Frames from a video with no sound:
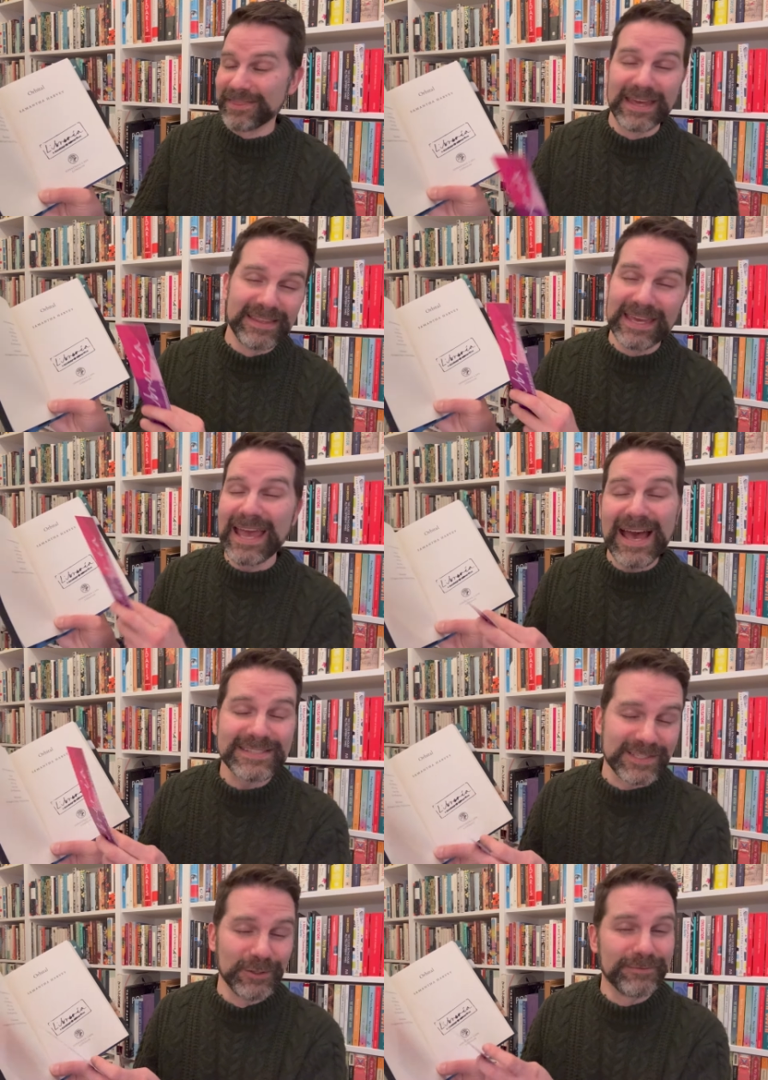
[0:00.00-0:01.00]
they, they
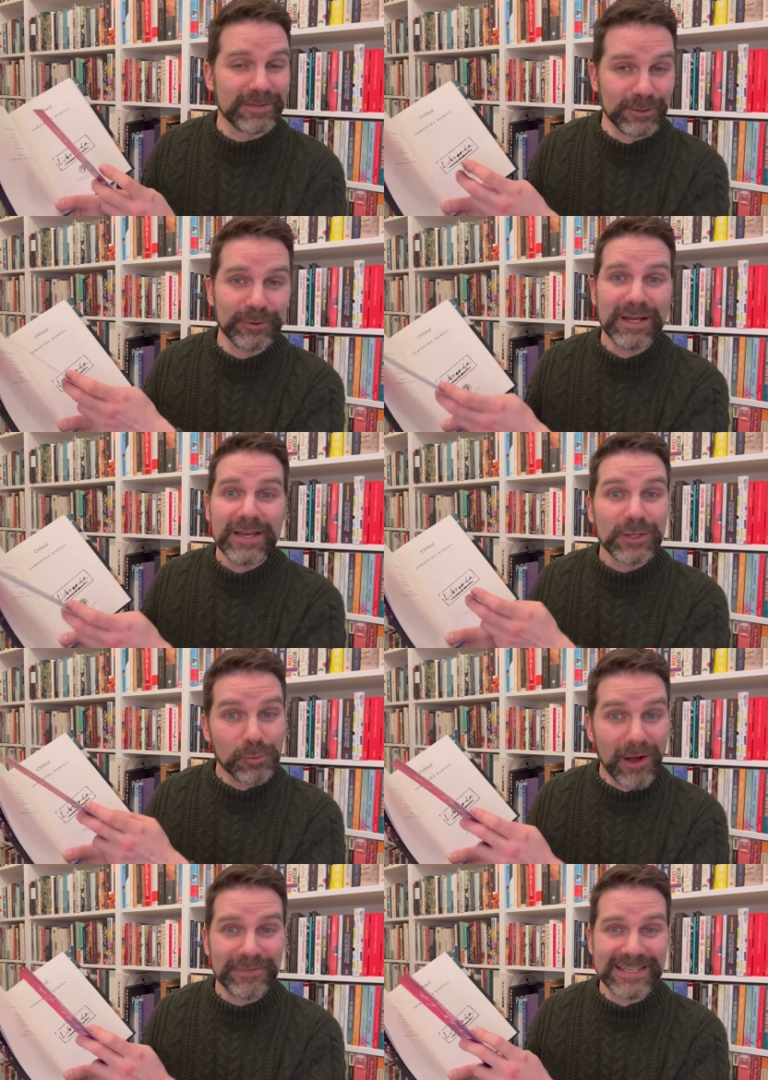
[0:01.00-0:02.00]
ask you if you, you
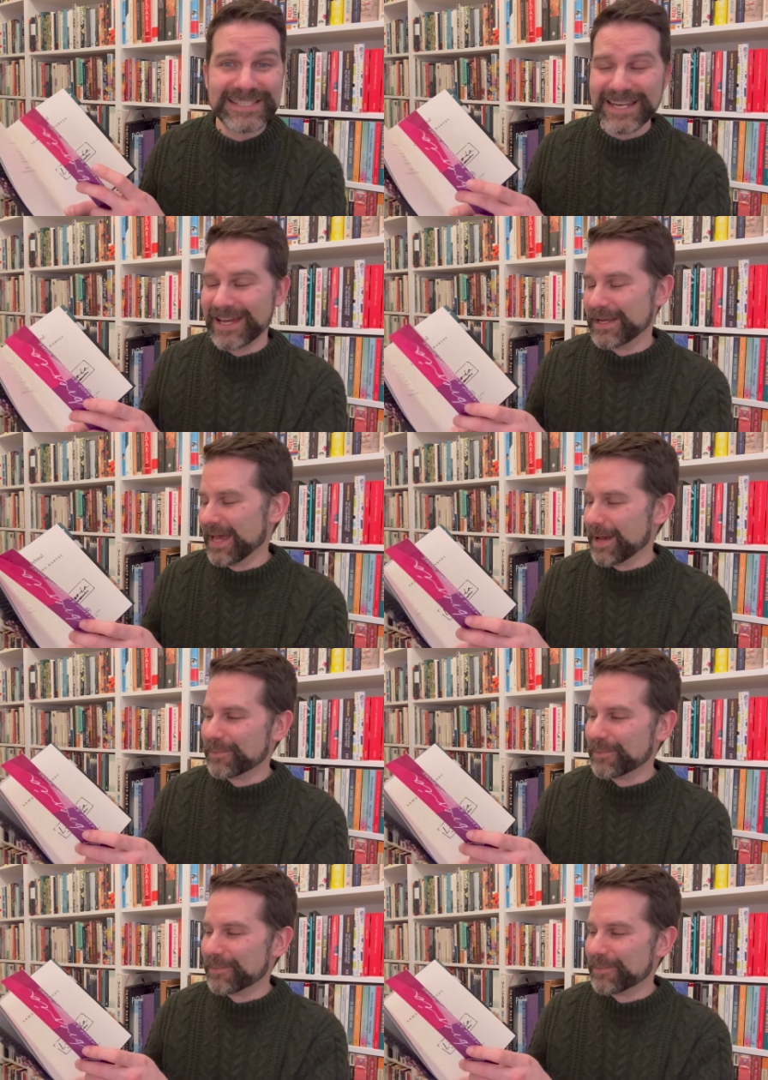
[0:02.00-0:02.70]
want this done um,